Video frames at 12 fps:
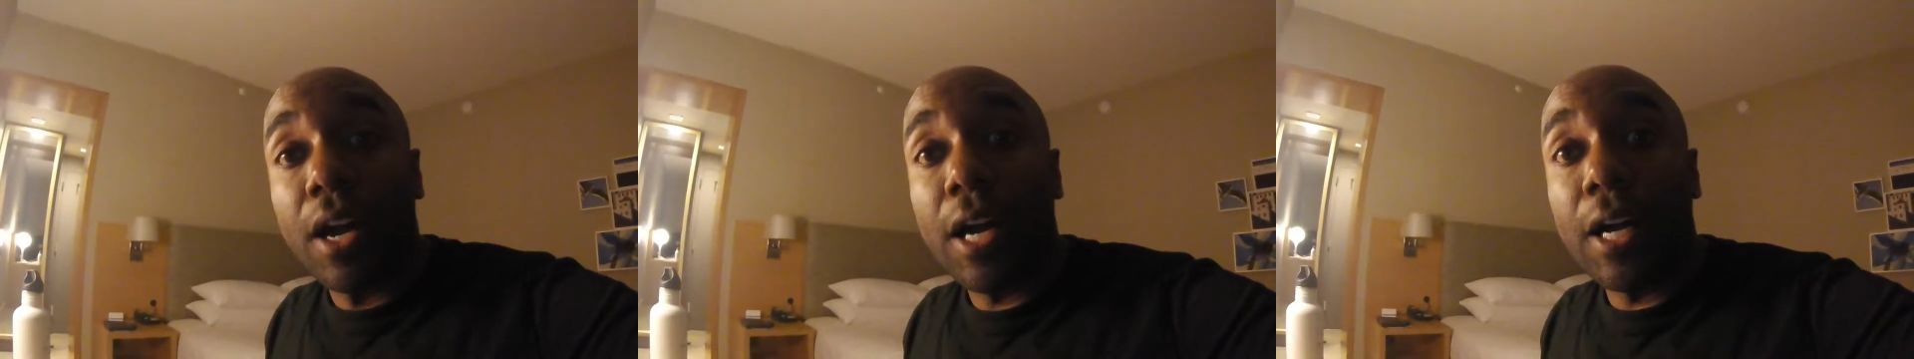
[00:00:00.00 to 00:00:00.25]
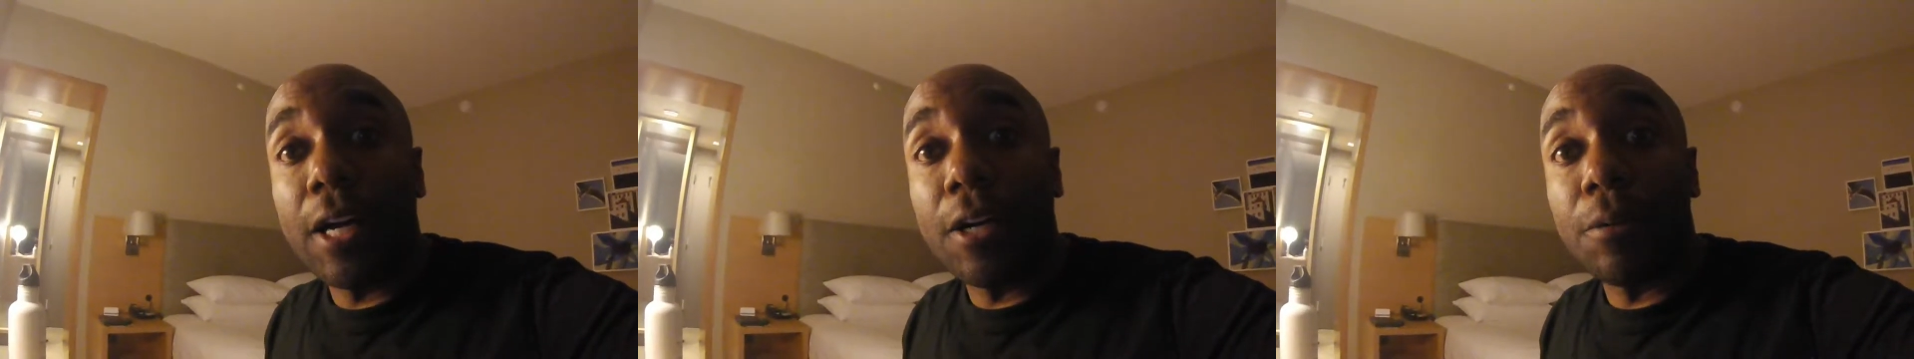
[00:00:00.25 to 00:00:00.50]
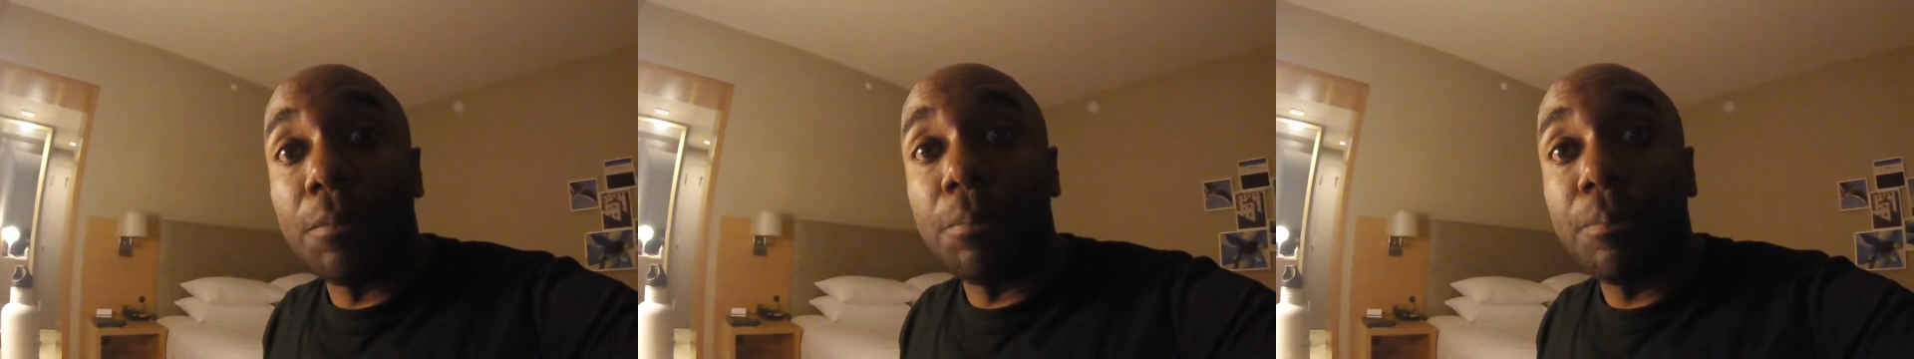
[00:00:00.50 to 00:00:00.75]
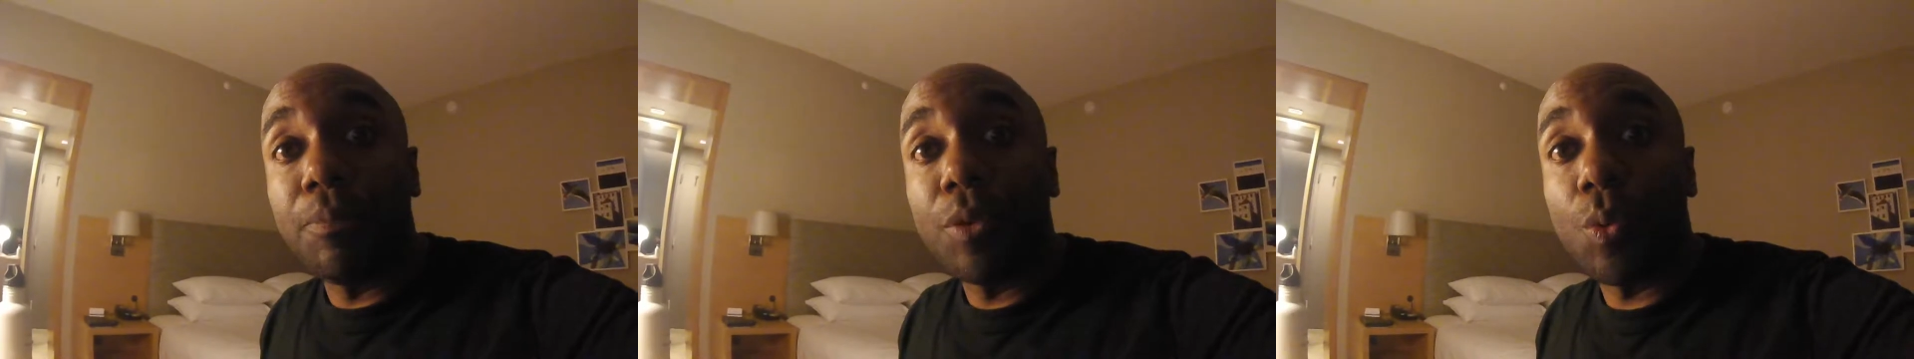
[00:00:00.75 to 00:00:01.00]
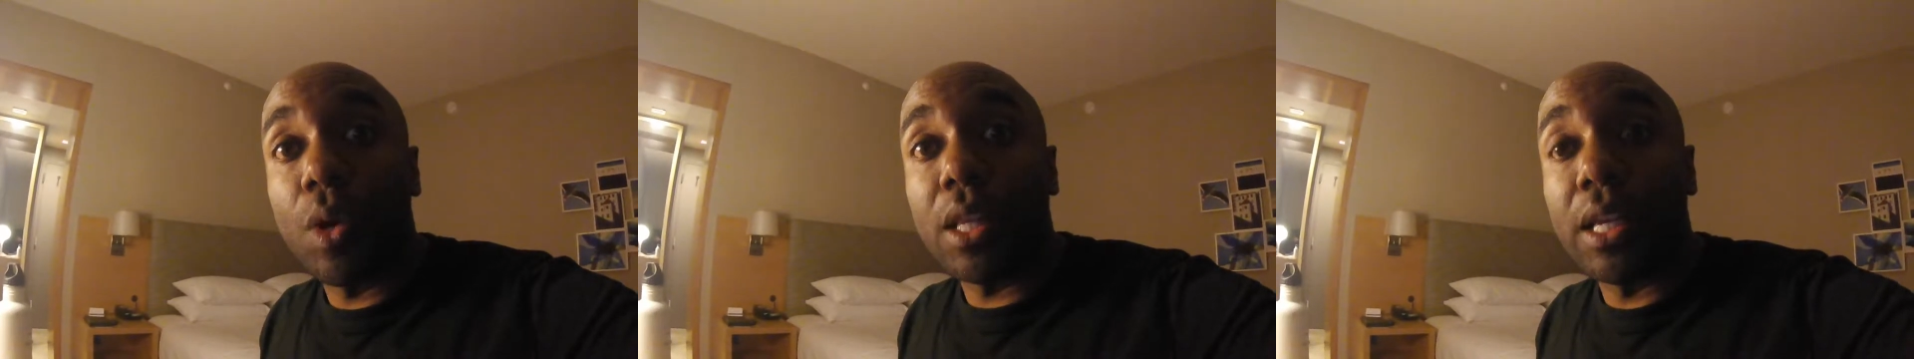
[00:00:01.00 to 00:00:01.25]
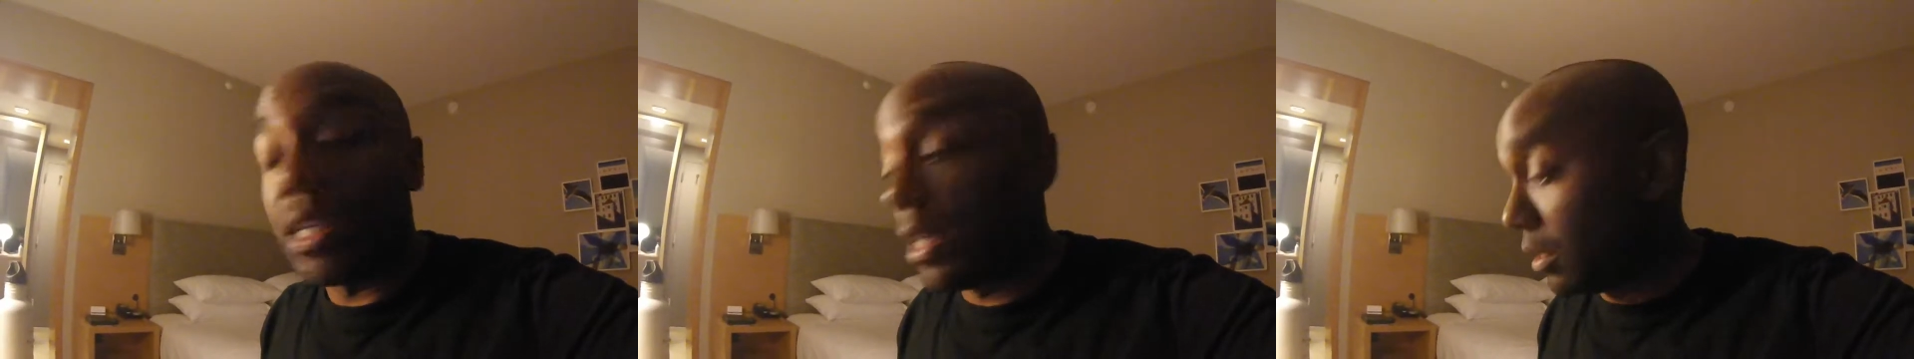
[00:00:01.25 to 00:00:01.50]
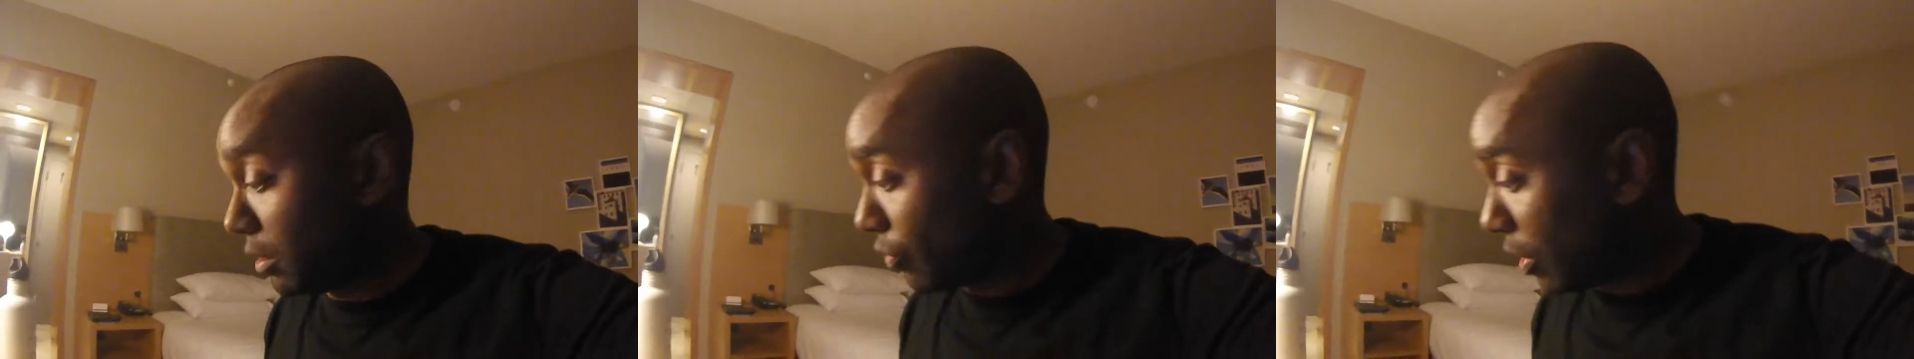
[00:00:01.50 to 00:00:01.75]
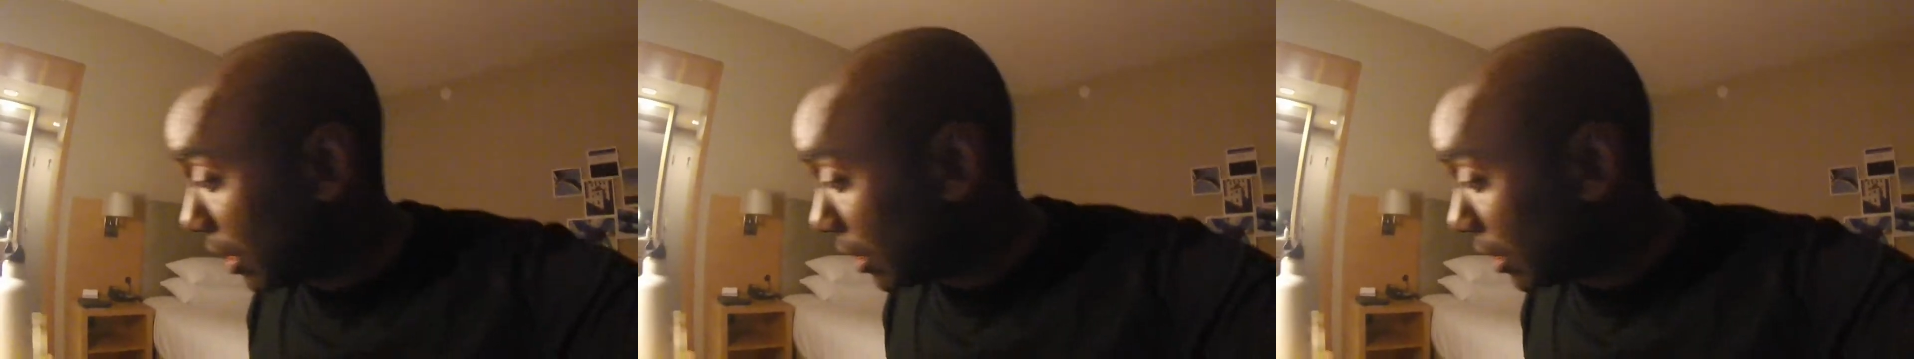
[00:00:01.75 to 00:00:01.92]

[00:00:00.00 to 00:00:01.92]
while I eat, if I